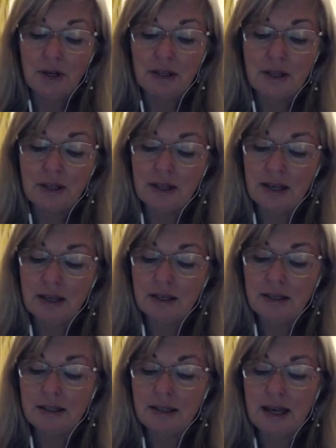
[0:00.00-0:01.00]
of the
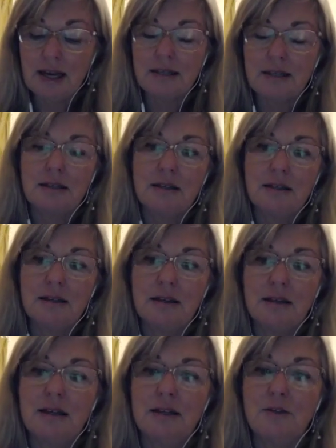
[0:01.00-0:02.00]
things that
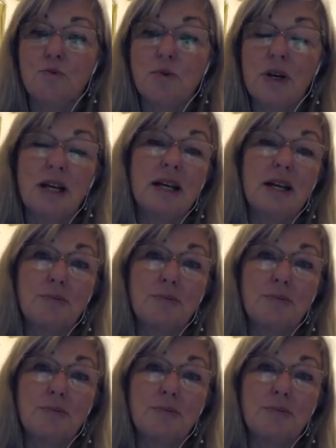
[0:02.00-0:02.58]
is really